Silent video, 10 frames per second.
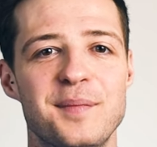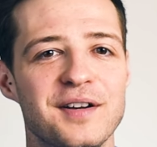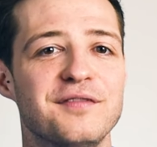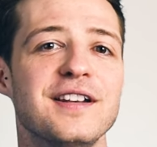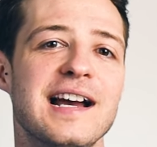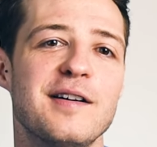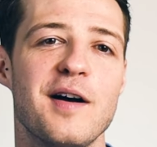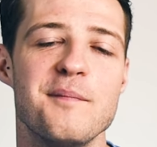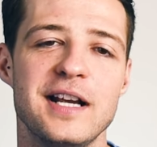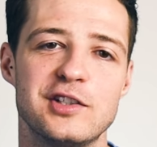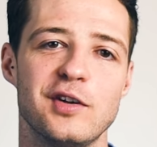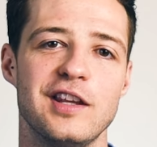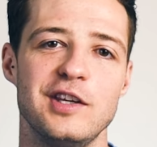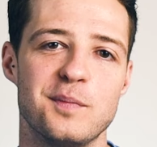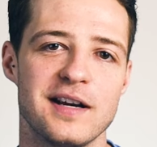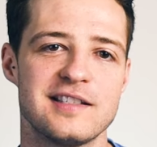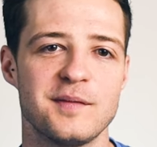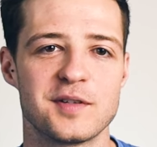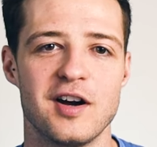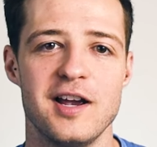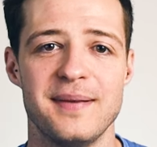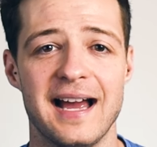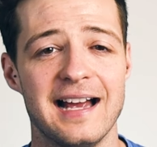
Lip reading: But for now, make sure that you press subscribe